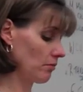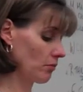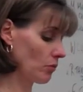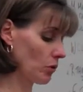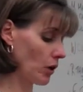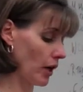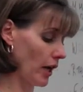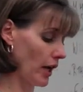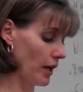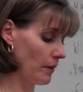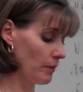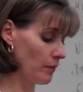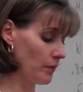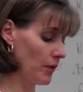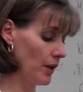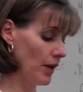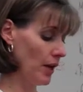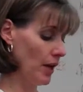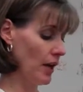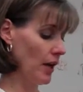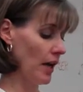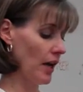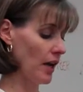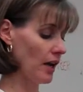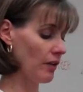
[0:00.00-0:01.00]
Okay?
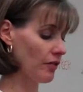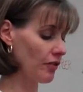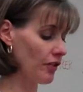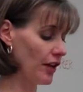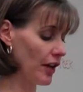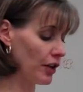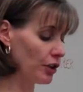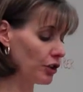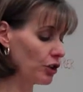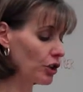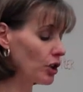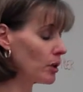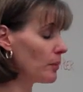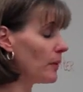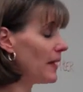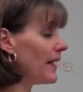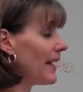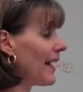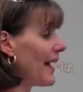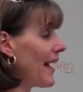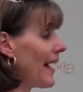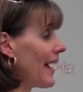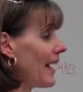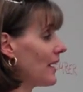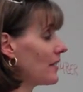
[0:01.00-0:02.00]
And then you're going to
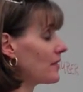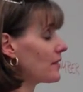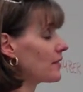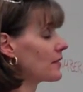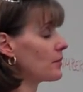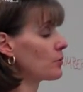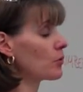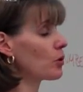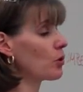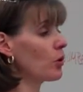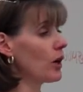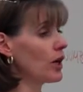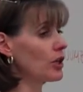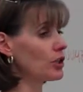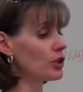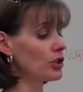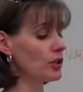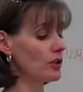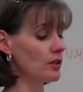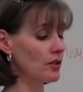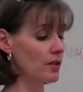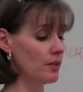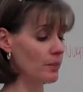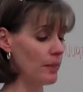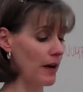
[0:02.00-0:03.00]
be asked some
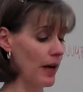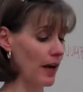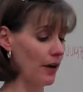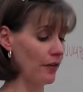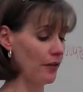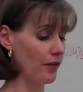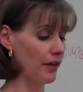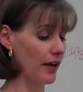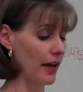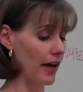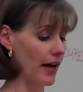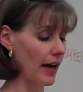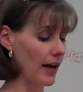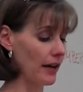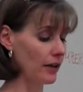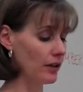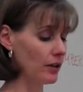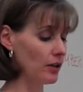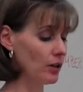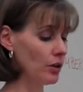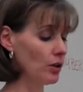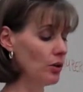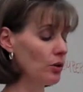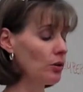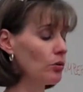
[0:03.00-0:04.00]
questions about that